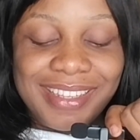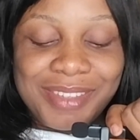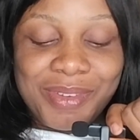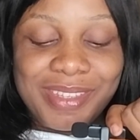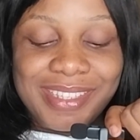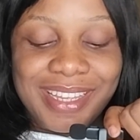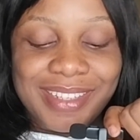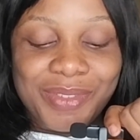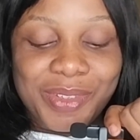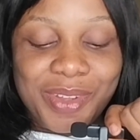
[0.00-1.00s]
This one
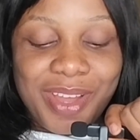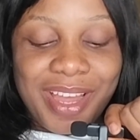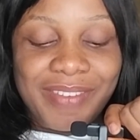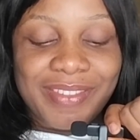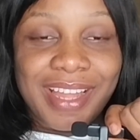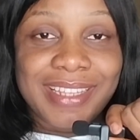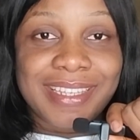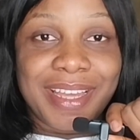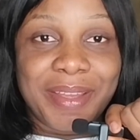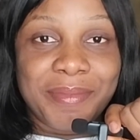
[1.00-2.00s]
said, we don't have that
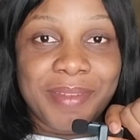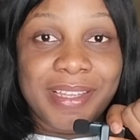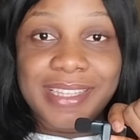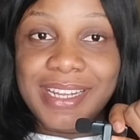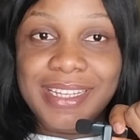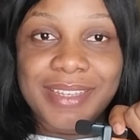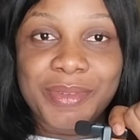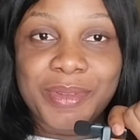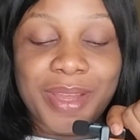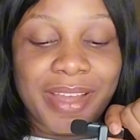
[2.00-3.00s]
time.
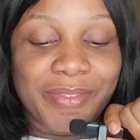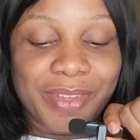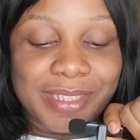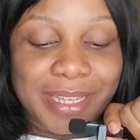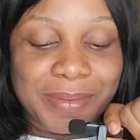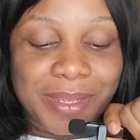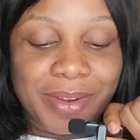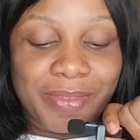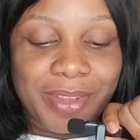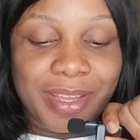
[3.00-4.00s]
Exactly, we don't have that time,
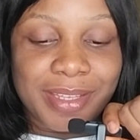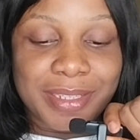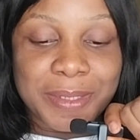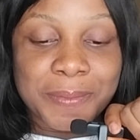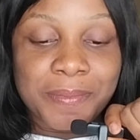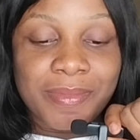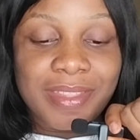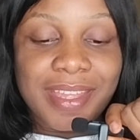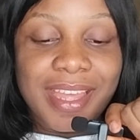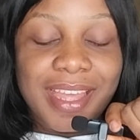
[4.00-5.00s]
South Africans.
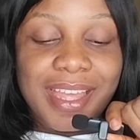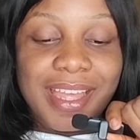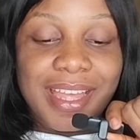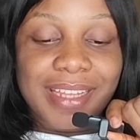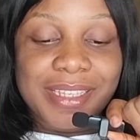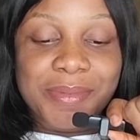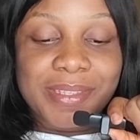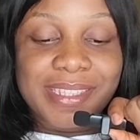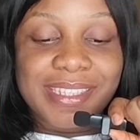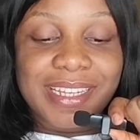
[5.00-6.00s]
And this
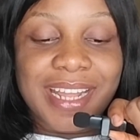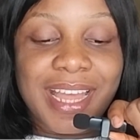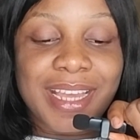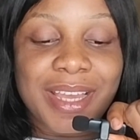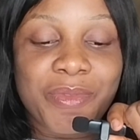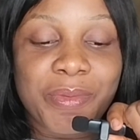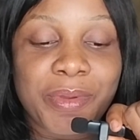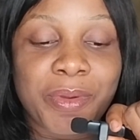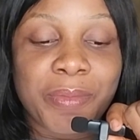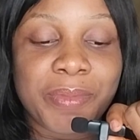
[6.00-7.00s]
person said, how can we
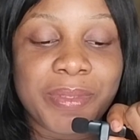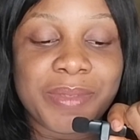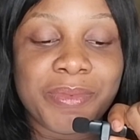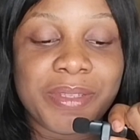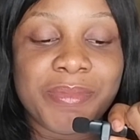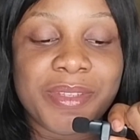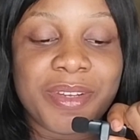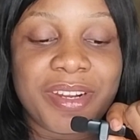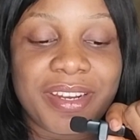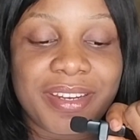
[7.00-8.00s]
be competing with
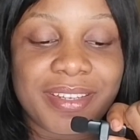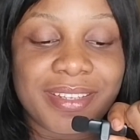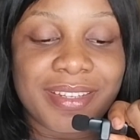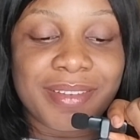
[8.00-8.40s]
mediocre?